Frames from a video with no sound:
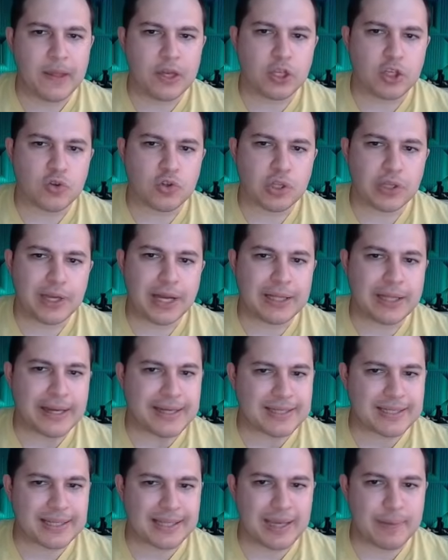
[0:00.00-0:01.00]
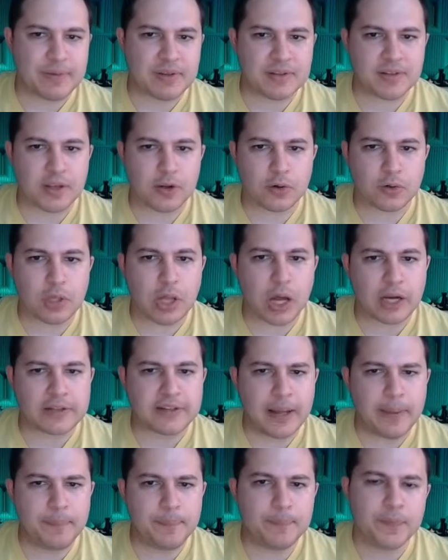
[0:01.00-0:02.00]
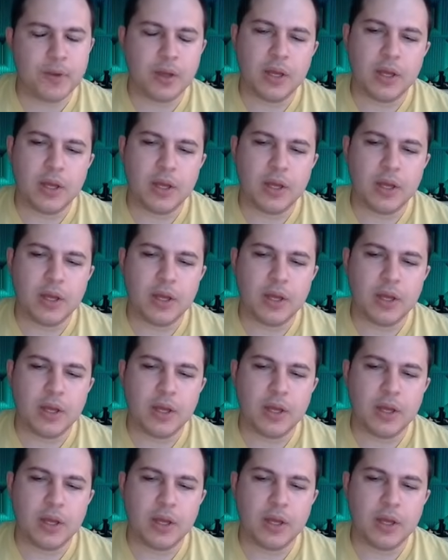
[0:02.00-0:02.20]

Usually I like to keep the center locked up